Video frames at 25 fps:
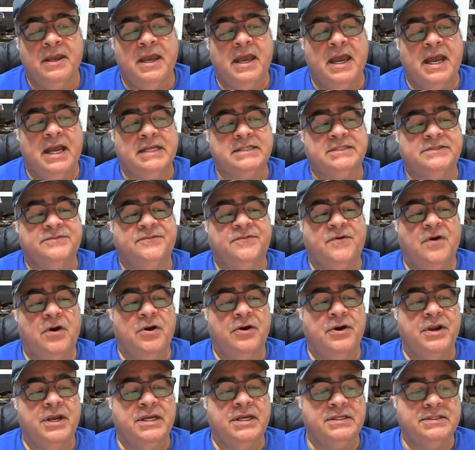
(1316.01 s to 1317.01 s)
As
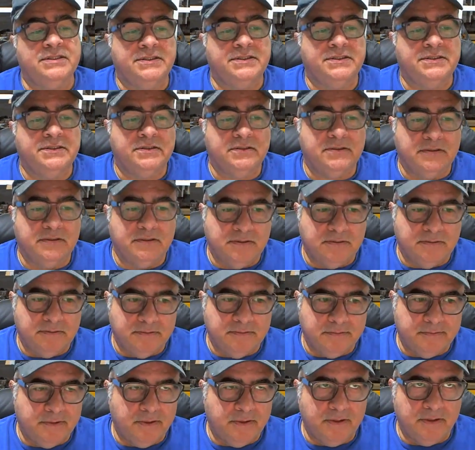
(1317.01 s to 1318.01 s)
far as,
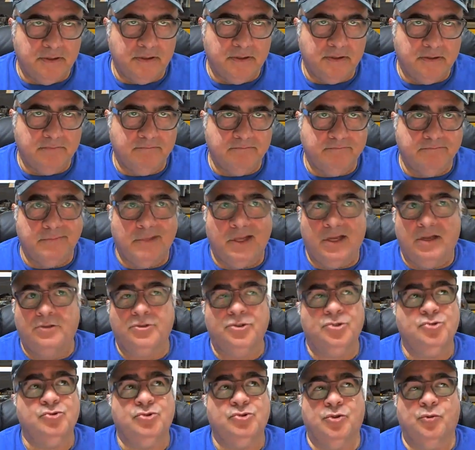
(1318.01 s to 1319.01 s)
I'll
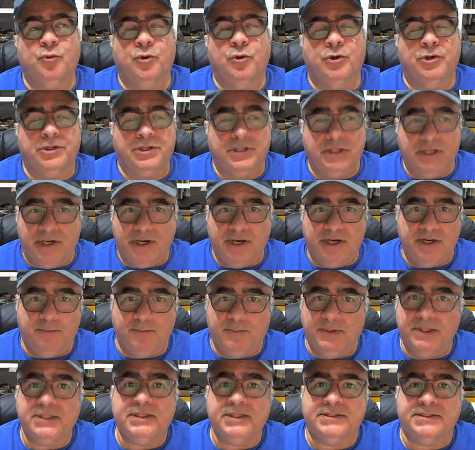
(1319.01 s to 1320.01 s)
use the word
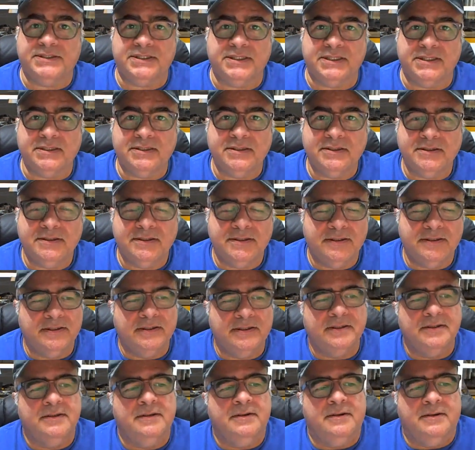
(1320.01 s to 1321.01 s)
cuttability,
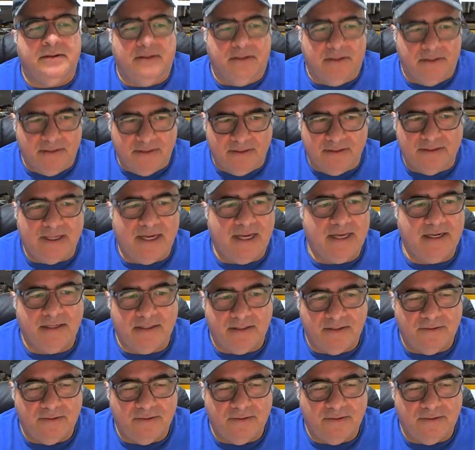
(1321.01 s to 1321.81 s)
that